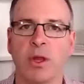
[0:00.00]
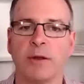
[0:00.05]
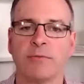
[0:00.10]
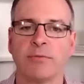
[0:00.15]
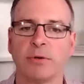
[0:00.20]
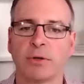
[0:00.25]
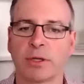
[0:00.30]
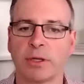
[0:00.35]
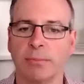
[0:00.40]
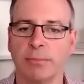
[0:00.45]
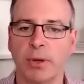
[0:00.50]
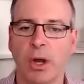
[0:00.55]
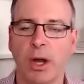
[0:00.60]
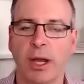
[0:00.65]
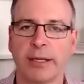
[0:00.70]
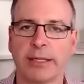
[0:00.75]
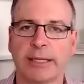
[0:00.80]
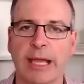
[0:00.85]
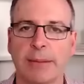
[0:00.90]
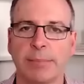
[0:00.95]
for a
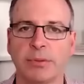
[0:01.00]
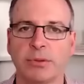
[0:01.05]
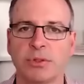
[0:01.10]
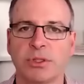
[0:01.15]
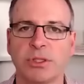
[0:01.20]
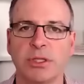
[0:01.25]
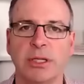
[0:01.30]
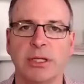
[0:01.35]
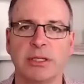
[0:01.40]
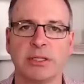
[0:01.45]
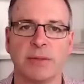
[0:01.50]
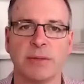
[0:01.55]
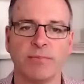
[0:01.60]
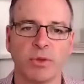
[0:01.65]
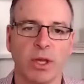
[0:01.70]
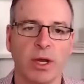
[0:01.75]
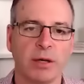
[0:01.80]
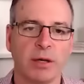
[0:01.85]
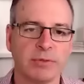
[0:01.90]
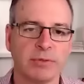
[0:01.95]
combined capital cities
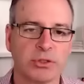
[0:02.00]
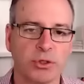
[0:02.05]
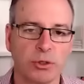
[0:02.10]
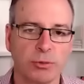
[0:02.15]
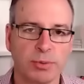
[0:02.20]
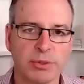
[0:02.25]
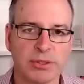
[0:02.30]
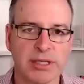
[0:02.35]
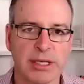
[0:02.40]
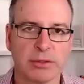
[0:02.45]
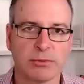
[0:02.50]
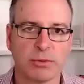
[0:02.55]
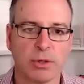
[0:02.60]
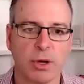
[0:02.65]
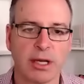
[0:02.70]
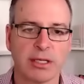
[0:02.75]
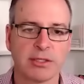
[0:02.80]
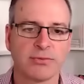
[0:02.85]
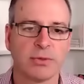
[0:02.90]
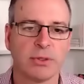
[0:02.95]
of a 2%
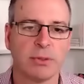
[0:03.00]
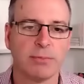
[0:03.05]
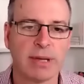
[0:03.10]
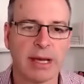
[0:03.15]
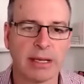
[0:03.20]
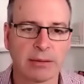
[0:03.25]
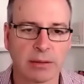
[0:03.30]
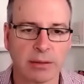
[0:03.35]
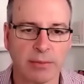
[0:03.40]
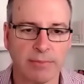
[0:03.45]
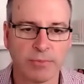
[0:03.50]
rise for the month.